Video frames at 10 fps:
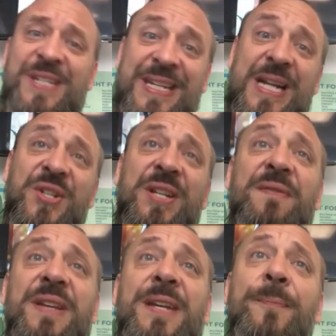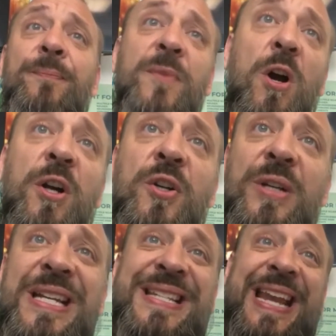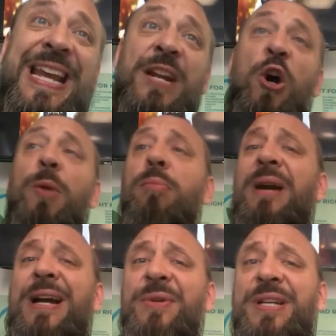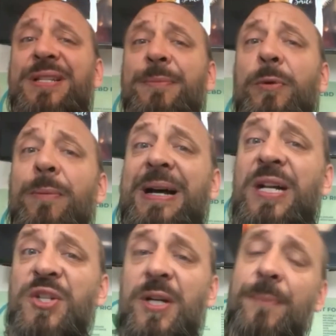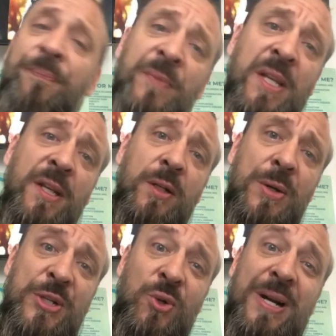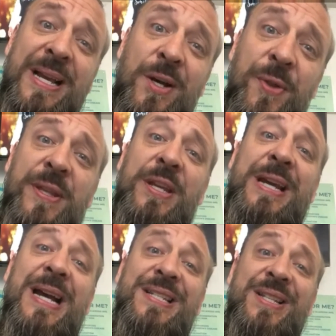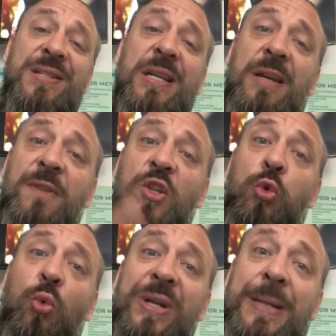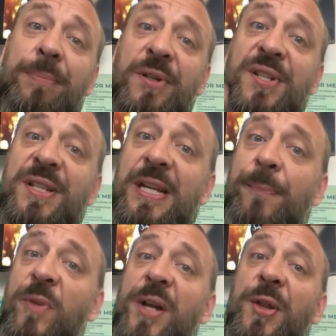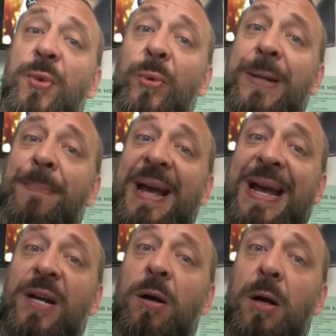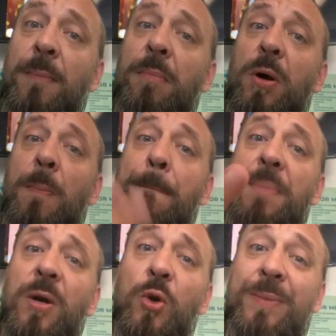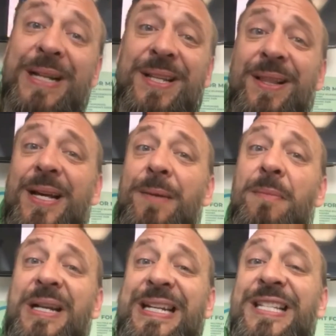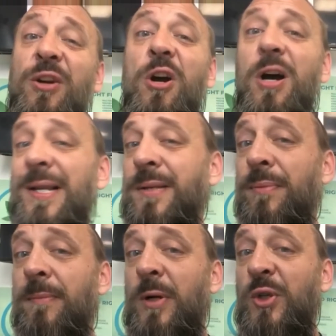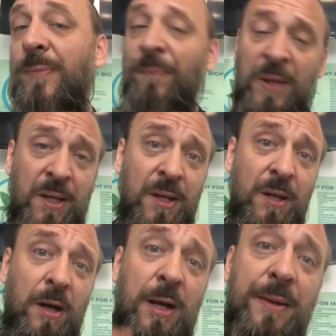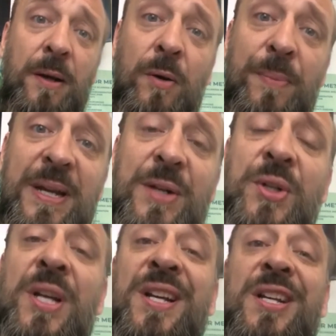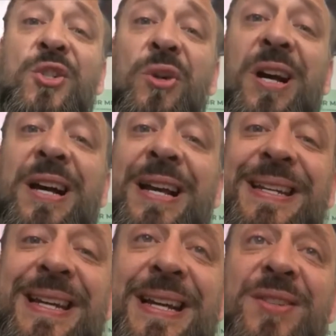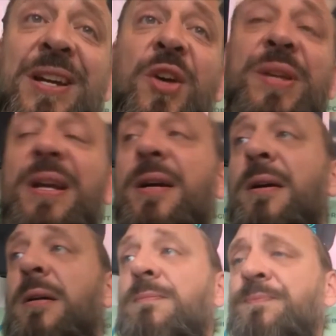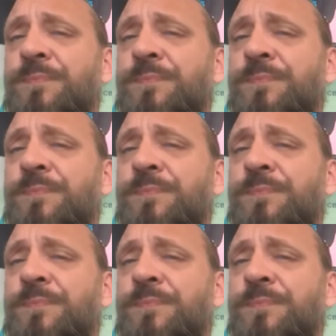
THCV, our cookies, and our brownies, let me remind you Go to Tri-Healthy. You guys can save 20% on a three pack combo. Boom, that's a lot of money. It's our awesome promotion on the homepage, try healthy.com.